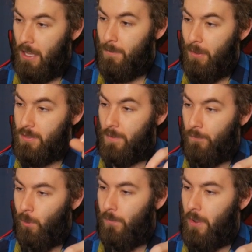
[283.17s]
A mu is a
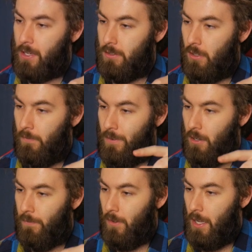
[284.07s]
4 vector.
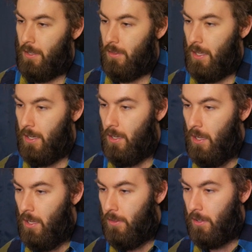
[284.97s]
Verify that
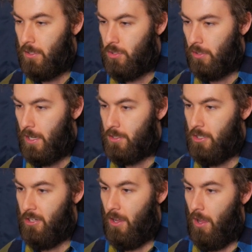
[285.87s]
the
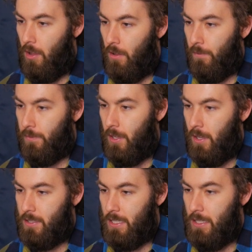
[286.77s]
contraction of
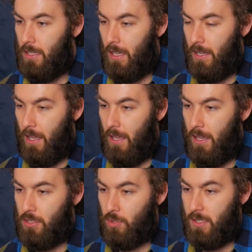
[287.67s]
T and
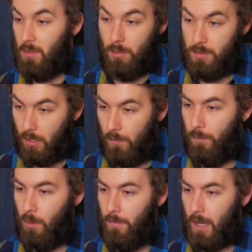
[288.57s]
A transforms like a
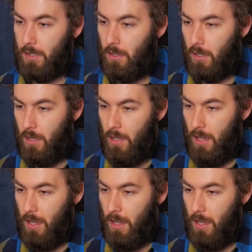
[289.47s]
4 vector,